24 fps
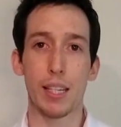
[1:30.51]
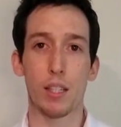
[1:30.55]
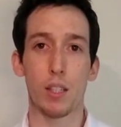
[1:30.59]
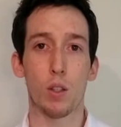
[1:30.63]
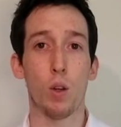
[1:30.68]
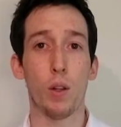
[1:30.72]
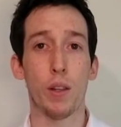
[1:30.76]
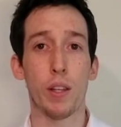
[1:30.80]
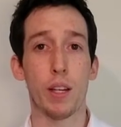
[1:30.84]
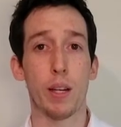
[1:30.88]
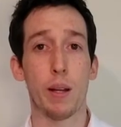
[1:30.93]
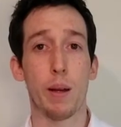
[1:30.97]
it's
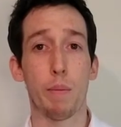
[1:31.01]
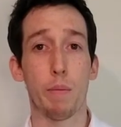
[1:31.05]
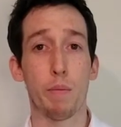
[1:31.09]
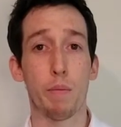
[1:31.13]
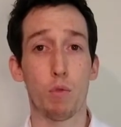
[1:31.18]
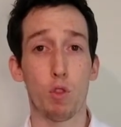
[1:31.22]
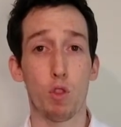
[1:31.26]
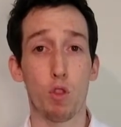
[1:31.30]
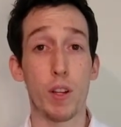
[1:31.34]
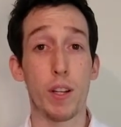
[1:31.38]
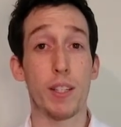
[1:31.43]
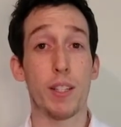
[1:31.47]
not that
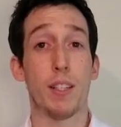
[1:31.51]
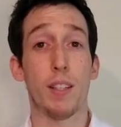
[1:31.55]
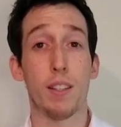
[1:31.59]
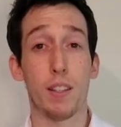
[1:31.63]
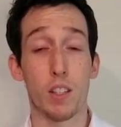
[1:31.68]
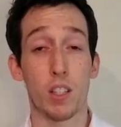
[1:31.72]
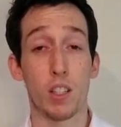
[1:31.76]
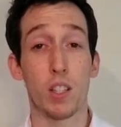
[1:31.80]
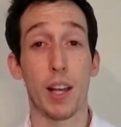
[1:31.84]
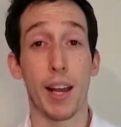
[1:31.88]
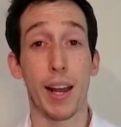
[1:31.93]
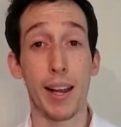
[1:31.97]
I'm treating
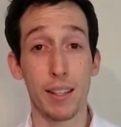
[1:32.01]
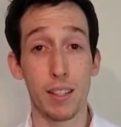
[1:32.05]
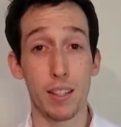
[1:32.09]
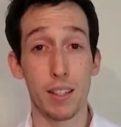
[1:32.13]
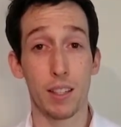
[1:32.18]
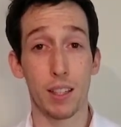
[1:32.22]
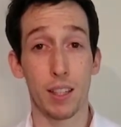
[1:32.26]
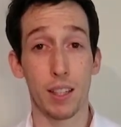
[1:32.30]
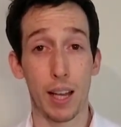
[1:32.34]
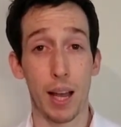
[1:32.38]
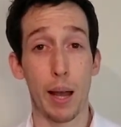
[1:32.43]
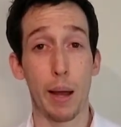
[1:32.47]
the
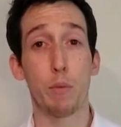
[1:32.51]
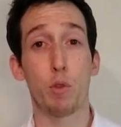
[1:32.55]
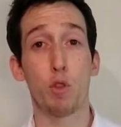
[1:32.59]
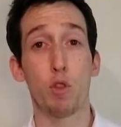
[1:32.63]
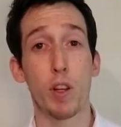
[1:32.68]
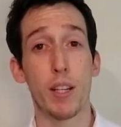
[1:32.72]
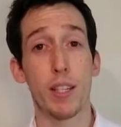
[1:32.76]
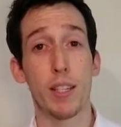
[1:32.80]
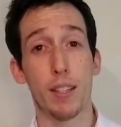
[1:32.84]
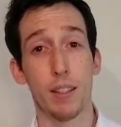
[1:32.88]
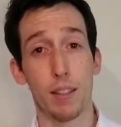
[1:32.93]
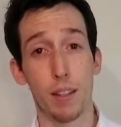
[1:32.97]
sciatica, I'm
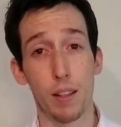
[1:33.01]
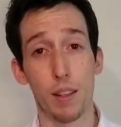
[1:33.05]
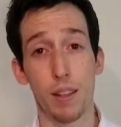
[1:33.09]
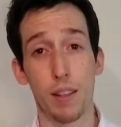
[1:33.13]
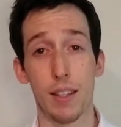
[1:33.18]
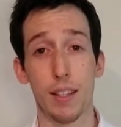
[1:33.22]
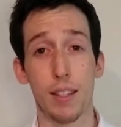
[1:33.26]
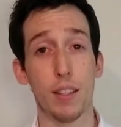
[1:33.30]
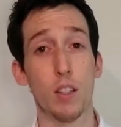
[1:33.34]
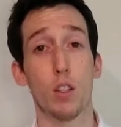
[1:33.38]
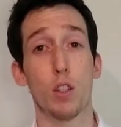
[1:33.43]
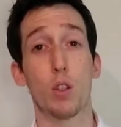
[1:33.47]
treating the
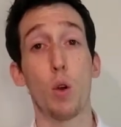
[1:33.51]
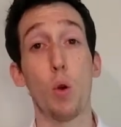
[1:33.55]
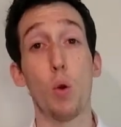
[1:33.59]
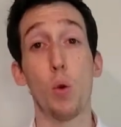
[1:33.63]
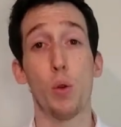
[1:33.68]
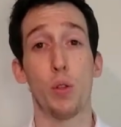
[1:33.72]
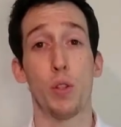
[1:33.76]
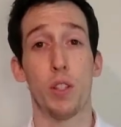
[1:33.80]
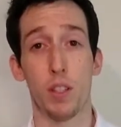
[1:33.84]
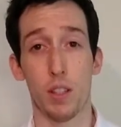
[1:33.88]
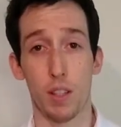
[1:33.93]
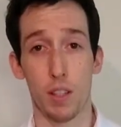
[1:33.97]
thing that's
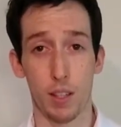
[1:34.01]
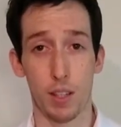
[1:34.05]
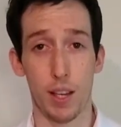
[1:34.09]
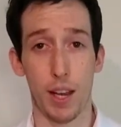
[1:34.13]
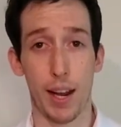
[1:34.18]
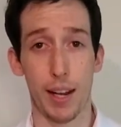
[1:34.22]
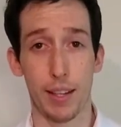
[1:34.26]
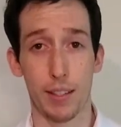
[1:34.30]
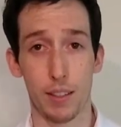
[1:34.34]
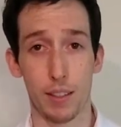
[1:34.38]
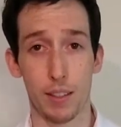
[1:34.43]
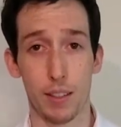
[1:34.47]
causing the
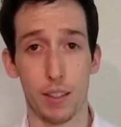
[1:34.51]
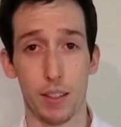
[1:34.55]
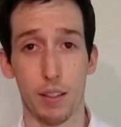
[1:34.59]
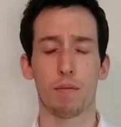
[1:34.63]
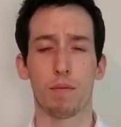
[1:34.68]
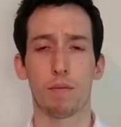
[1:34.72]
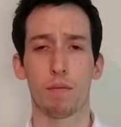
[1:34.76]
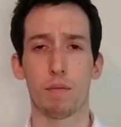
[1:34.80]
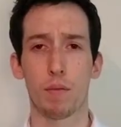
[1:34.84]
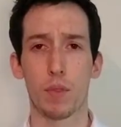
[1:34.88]
sciatica.